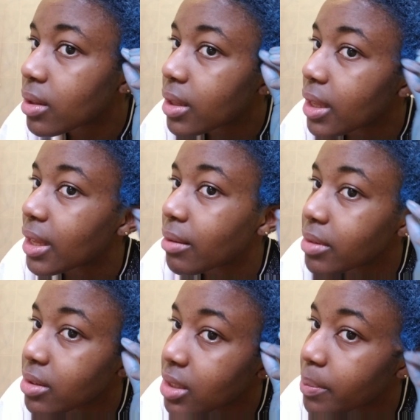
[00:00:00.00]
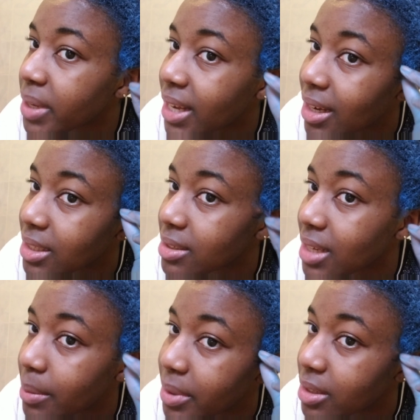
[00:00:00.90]
Okay, I'm just going to pick out the
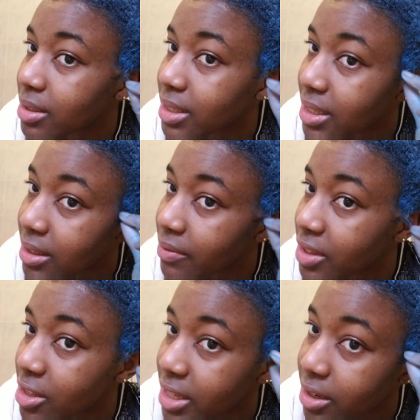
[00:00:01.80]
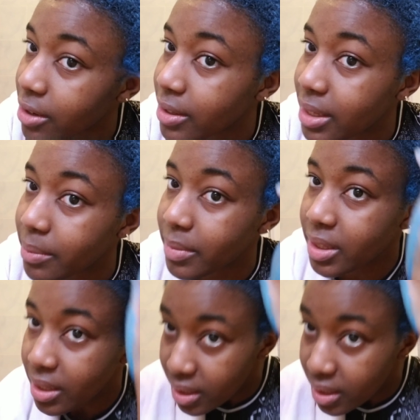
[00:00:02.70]
sideburns and individually coat them.